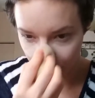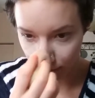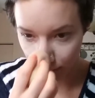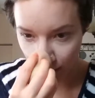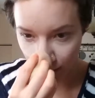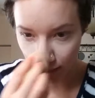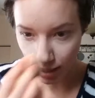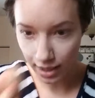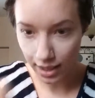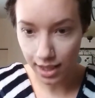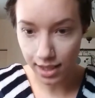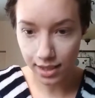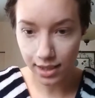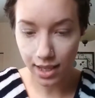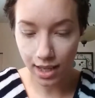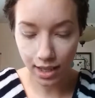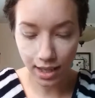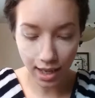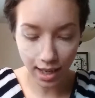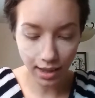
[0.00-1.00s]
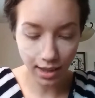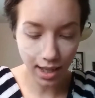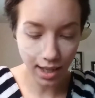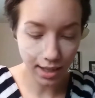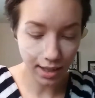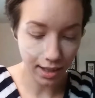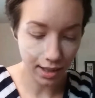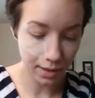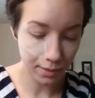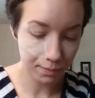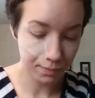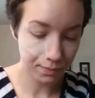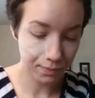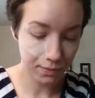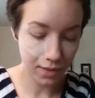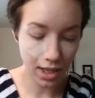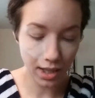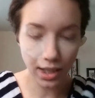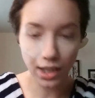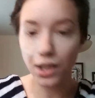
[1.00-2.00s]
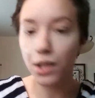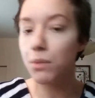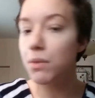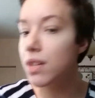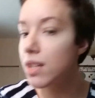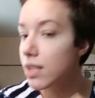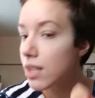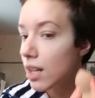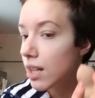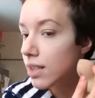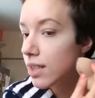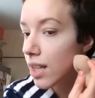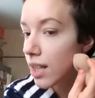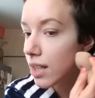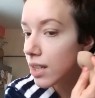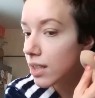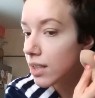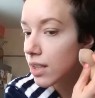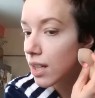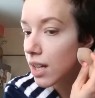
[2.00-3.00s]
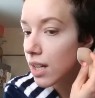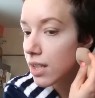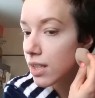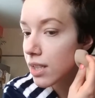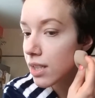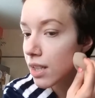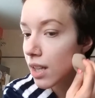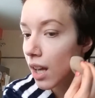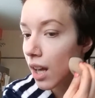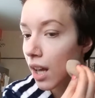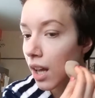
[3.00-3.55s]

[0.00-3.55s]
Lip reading: And like I said, I like it. I like the result that it does.